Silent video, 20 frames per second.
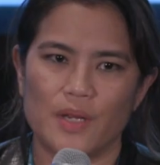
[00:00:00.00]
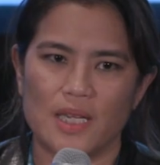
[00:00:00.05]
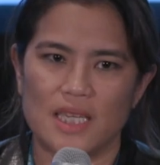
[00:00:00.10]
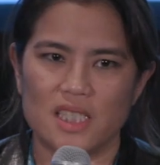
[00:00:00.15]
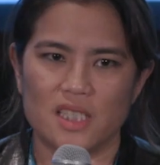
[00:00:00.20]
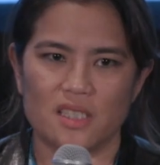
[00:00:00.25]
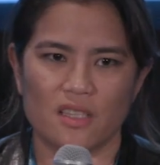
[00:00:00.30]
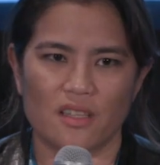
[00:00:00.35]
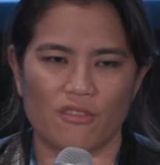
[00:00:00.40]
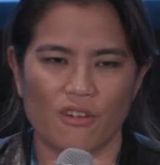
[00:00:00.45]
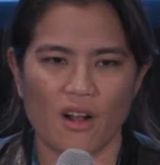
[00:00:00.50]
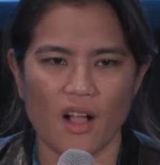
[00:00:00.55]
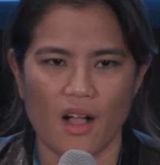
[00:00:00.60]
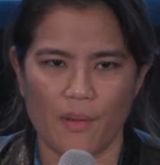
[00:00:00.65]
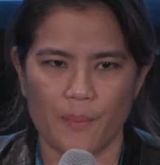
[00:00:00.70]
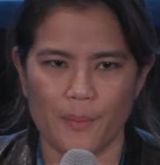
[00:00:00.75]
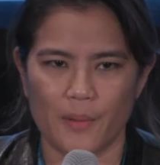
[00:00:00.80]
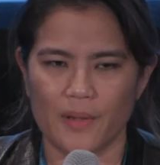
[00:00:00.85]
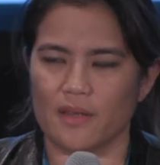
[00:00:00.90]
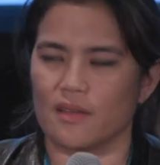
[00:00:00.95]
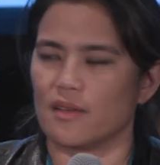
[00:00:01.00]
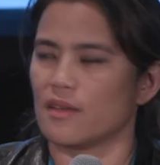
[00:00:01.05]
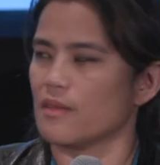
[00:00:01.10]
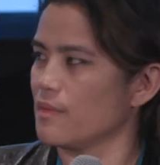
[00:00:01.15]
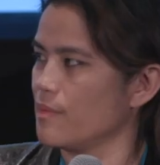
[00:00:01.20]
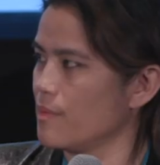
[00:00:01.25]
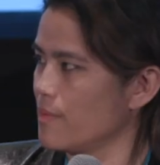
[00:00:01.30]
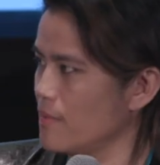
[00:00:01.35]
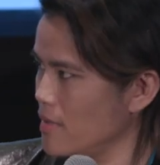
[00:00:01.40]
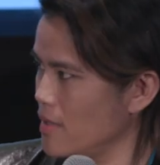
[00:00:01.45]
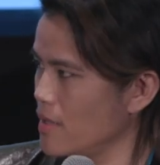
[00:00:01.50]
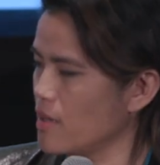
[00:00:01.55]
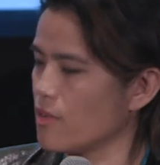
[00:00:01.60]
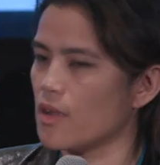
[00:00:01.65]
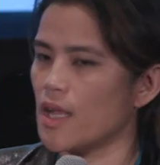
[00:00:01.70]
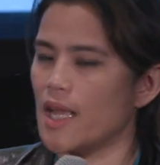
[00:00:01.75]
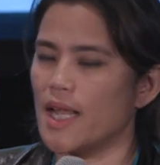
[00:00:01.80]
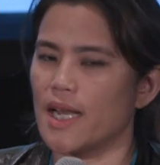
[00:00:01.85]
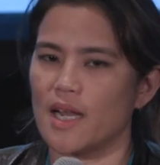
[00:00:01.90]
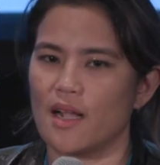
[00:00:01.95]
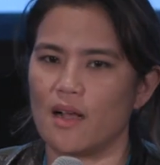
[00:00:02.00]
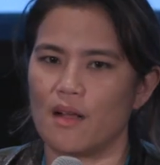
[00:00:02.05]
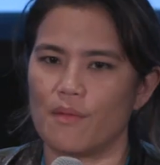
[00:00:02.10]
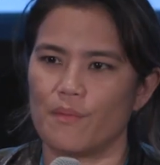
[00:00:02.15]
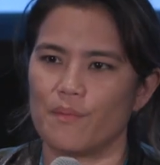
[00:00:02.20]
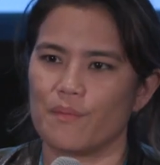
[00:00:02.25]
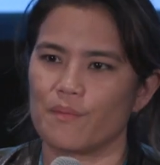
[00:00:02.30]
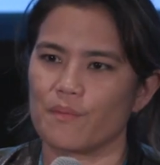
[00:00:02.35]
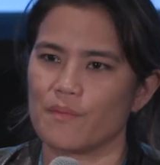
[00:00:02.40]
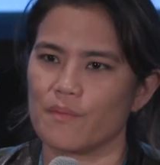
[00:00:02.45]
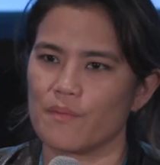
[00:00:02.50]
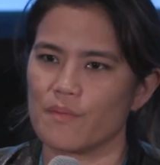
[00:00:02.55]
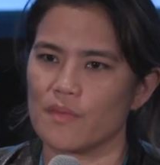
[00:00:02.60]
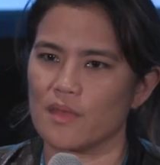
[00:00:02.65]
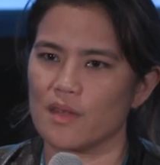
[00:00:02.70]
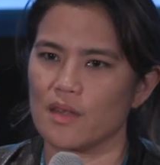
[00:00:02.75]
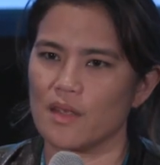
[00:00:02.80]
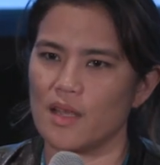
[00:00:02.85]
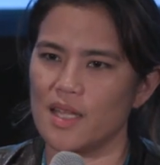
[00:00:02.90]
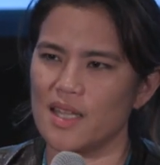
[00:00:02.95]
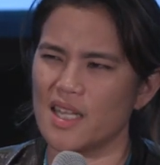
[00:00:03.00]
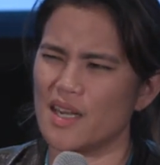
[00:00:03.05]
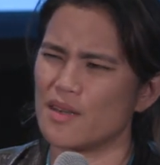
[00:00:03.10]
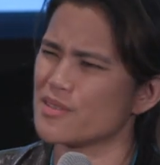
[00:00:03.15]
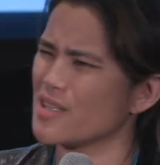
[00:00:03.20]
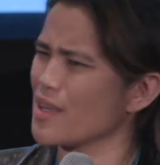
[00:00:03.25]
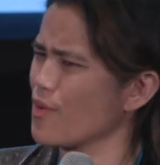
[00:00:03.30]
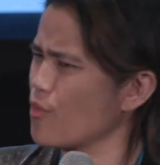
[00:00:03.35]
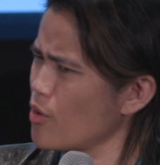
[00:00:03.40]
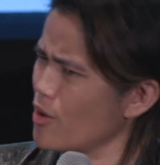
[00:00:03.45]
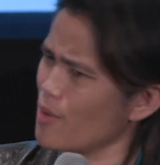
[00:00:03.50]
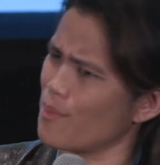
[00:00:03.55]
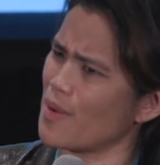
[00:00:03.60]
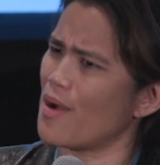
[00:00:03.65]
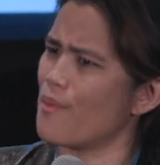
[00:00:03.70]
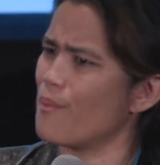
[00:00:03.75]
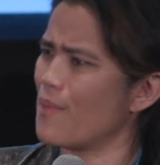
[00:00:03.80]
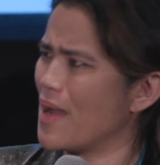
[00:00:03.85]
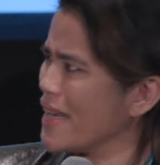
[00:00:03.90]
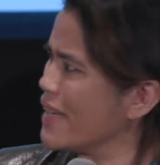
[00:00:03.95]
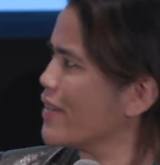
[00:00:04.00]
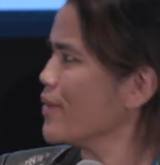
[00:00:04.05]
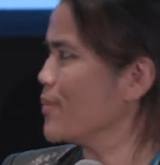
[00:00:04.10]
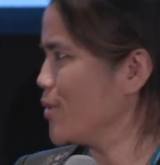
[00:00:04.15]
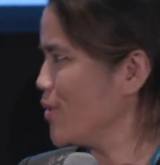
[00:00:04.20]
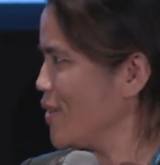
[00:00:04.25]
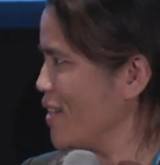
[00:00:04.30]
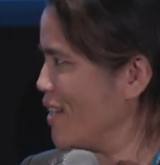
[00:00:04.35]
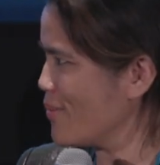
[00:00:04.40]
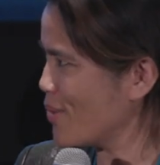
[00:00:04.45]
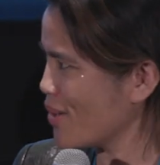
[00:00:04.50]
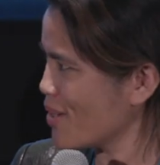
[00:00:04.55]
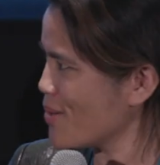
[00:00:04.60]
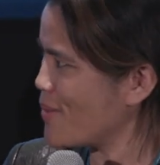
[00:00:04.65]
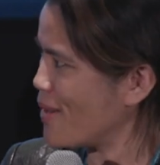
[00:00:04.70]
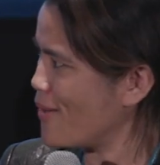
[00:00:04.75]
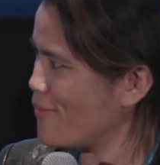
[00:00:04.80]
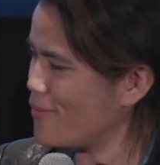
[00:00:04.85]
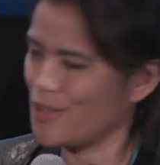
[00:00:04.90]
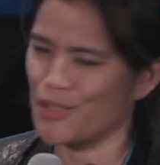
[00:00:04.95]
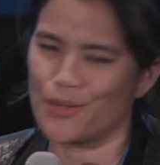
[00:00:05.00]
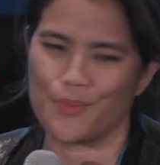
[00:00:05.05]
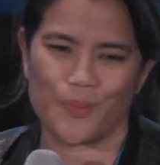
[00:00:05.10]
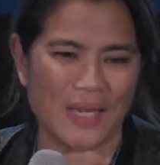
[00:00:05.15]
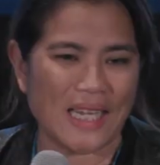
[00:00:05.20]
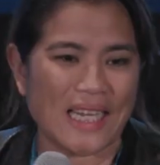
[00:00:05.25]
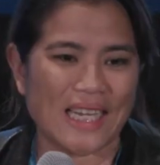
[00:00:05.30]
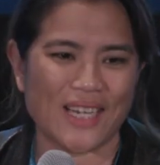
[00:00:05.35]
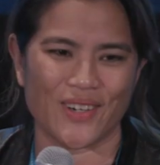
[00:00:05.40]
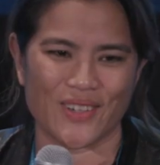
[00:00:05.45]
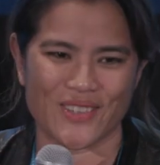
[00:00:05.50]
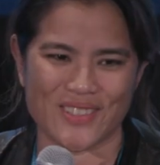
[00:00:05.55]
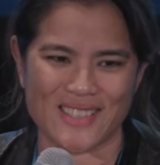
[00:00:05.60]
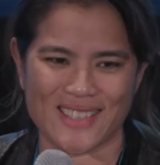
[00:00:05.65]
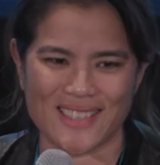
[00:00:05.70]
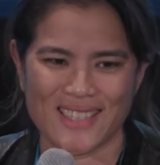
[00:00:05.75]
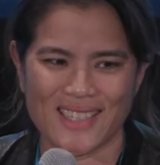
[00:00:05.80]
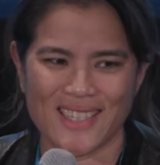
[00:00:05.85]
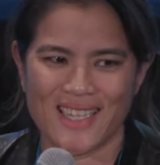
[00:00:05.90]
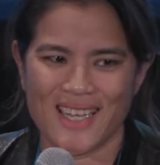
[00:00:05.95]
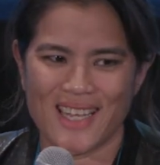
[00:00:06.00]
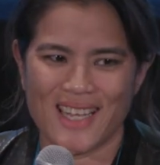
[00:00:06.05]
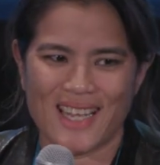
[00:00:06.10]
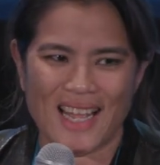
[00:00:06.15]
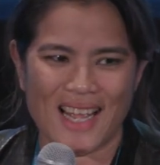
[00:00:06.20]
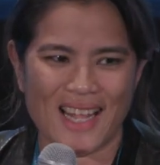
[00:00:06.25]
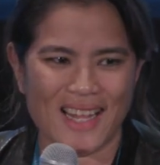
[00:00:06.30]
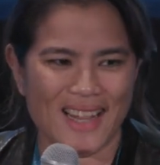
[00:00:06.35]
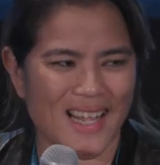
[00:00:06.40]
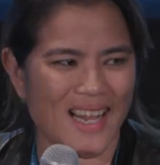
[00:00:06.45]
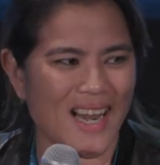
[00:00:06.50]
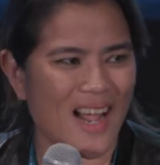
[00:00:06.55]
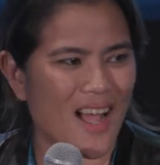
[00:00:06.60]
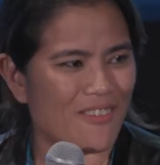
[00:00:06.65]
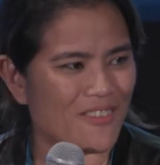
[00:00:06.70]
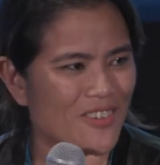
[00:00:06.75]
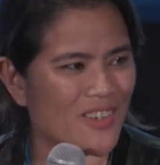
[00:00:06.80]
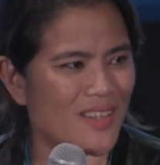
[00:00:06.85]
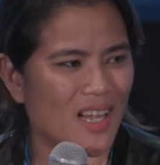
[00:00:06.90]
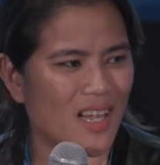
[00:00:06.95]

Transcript: sort of pick each other up, and you know, and um, and then I was like, what about my community? What about Filipinos? And then